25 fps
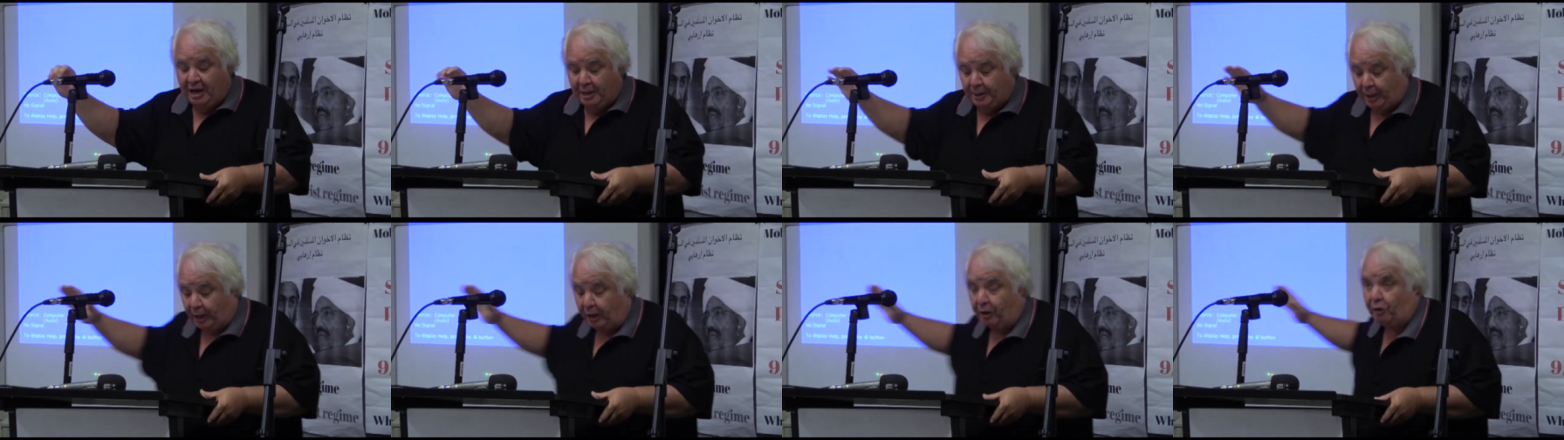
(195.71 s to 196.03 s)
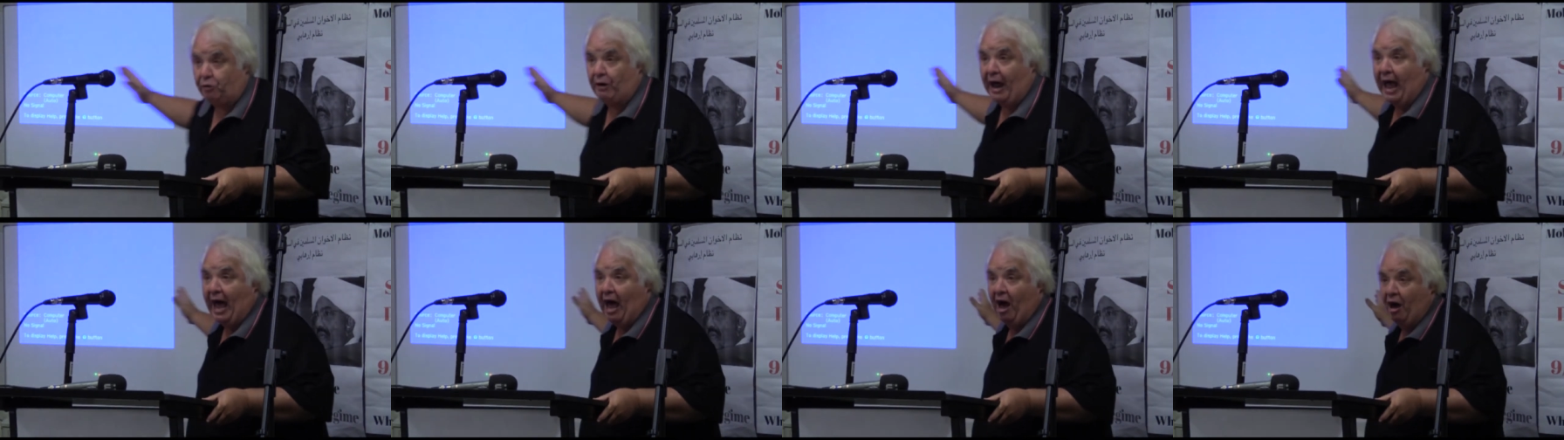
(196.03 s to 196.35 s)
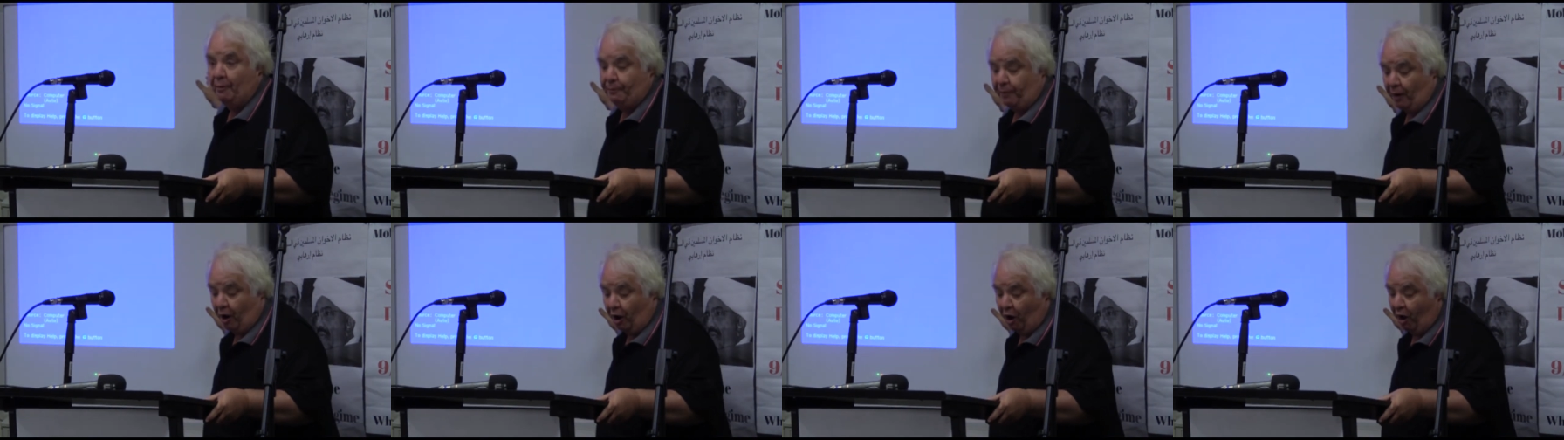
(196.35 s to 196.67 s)
the
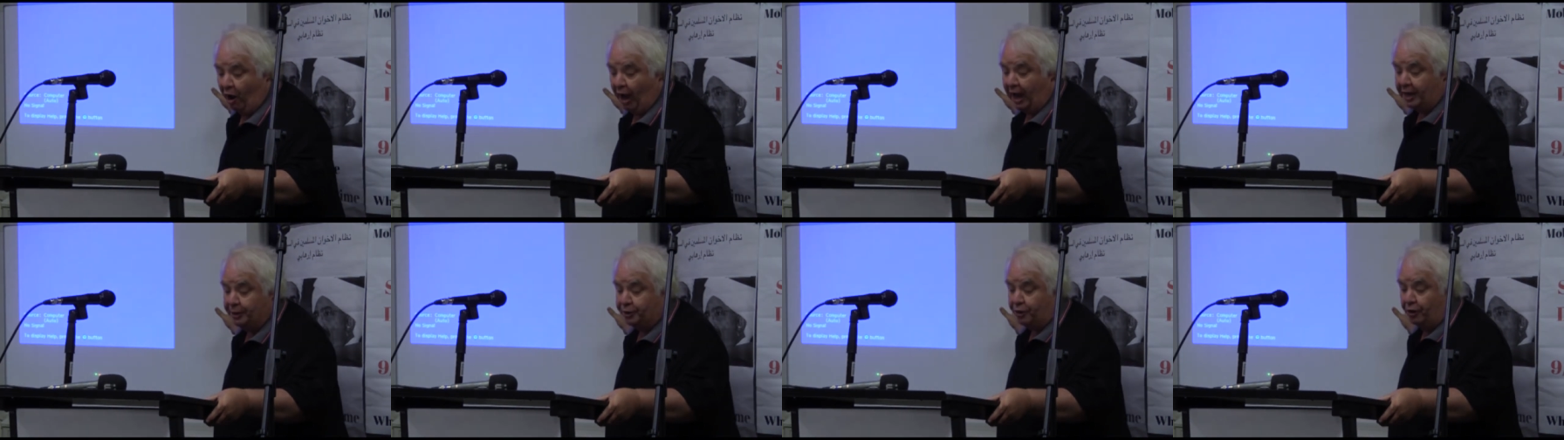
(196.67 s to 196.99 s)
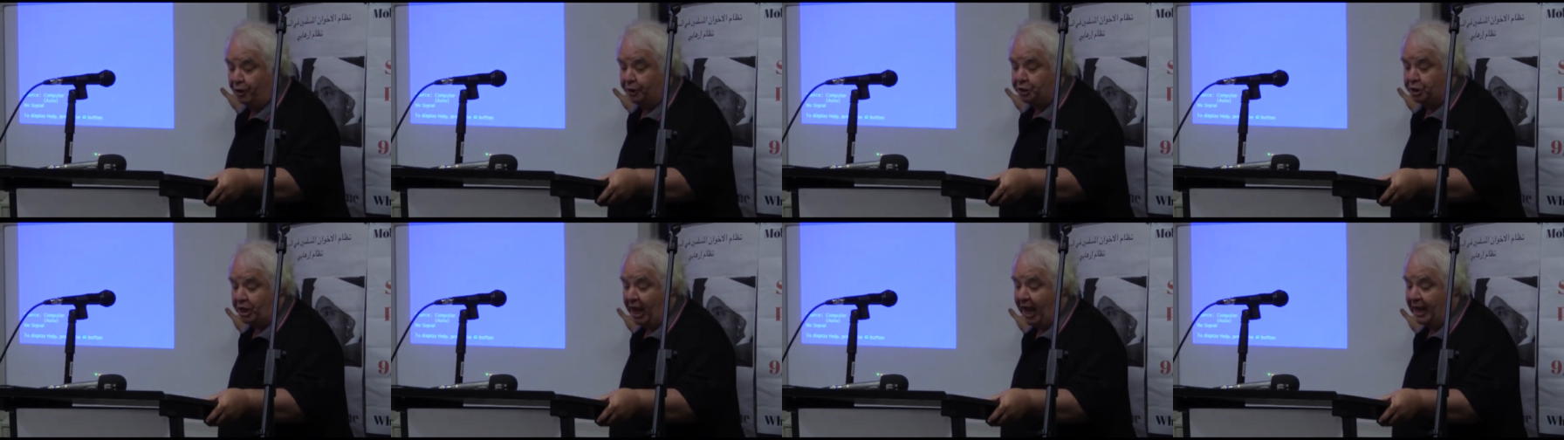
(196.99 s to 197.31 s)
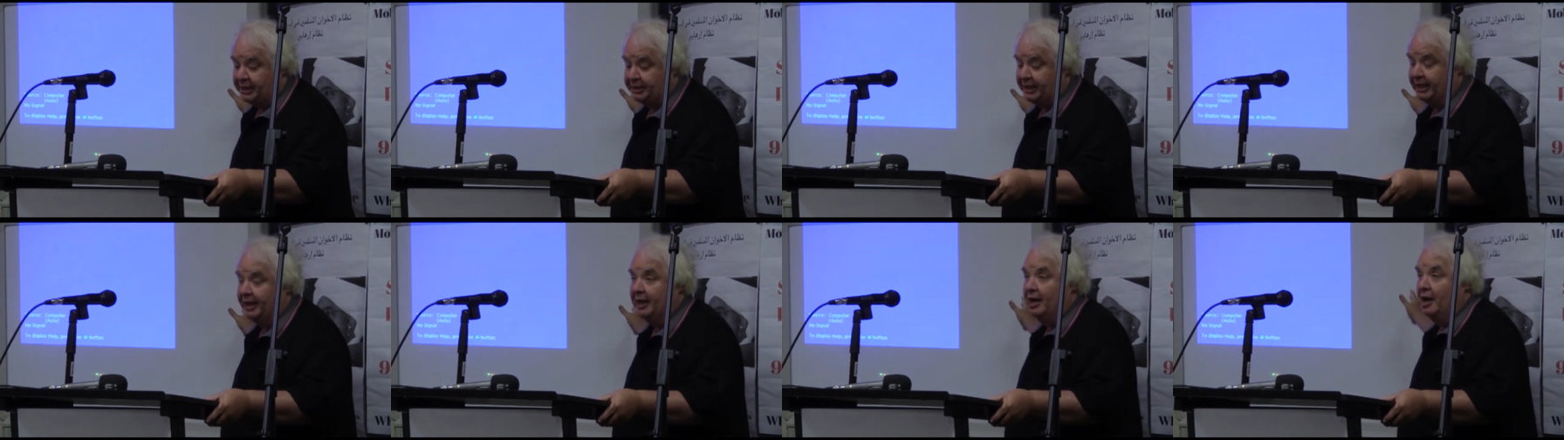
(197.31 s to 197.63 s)
crowd behind her
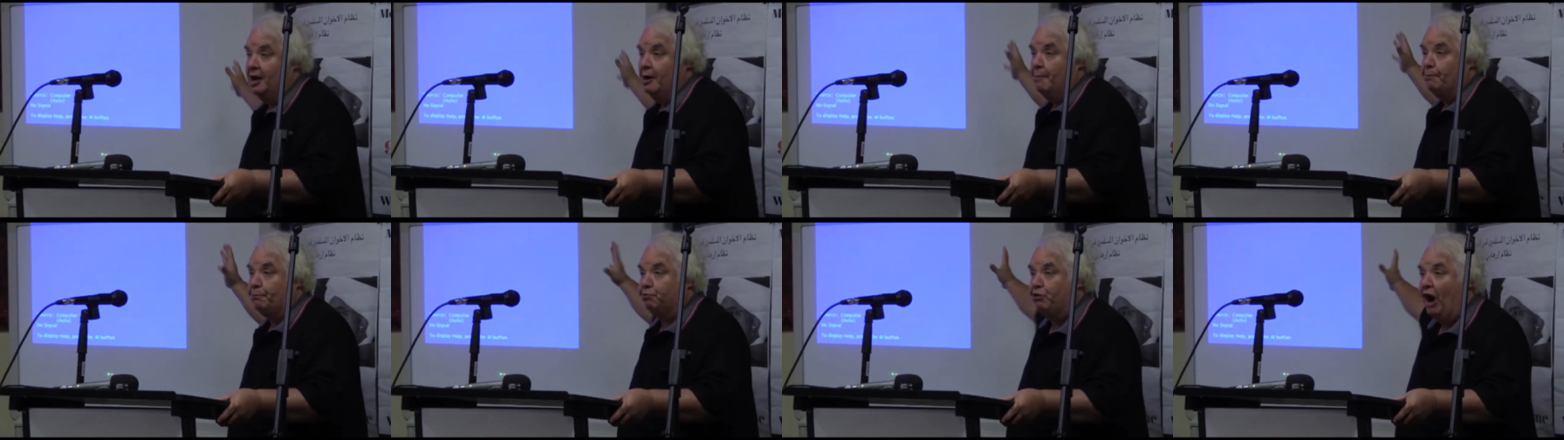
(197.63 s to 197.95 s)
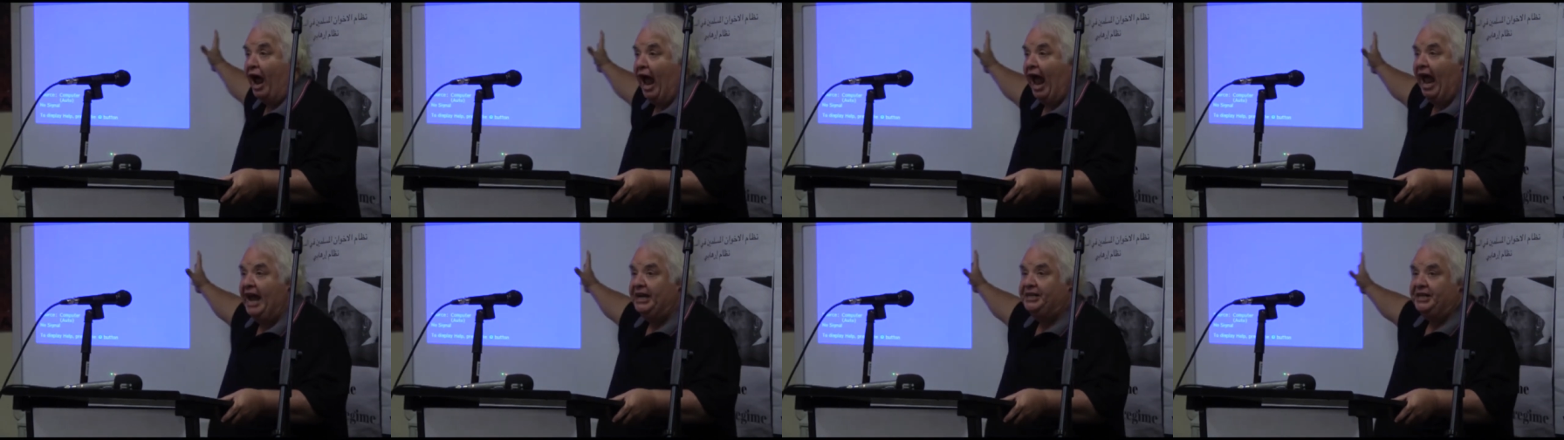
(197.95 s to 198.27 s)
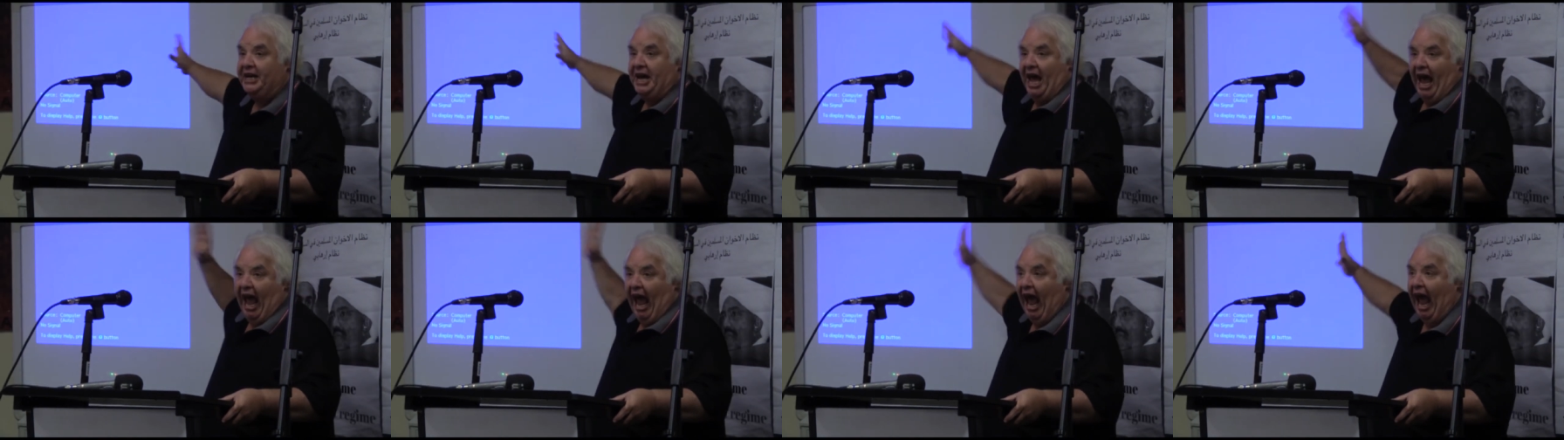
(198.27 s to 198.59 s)
chanting, Bread
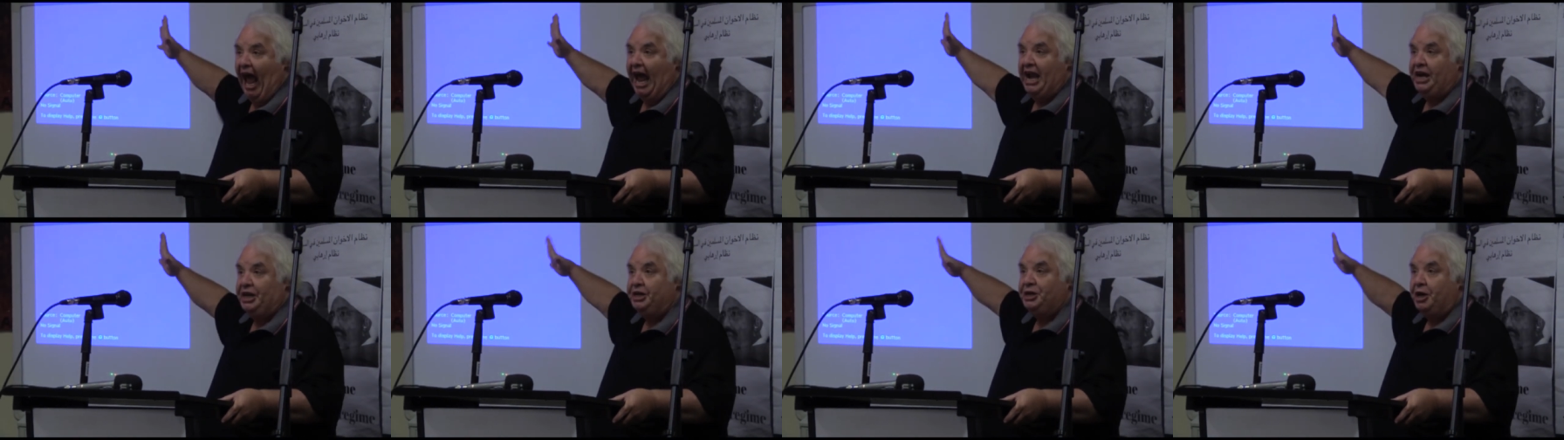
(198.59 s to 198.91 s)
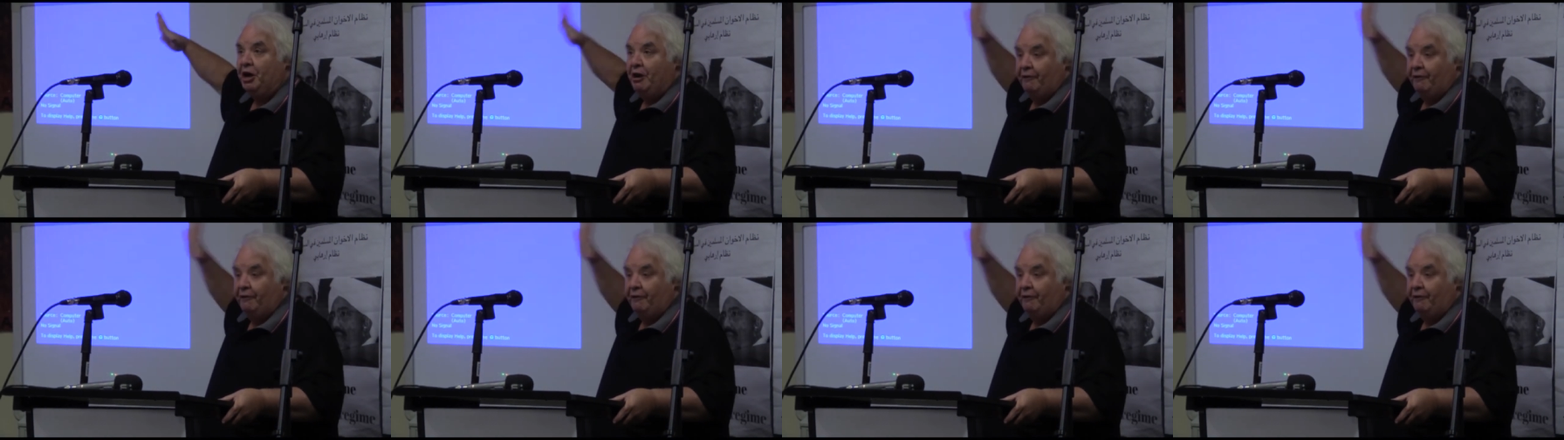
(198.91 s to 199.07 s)
and